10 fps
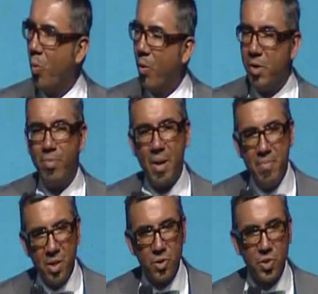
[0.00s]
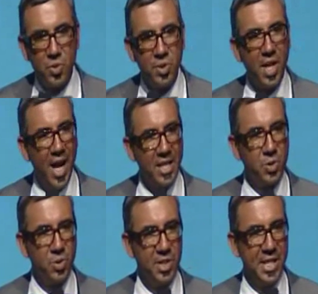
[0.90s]
what would my middle school and high
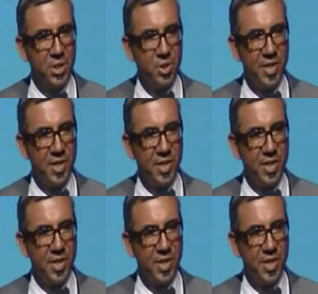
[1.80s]
school teachers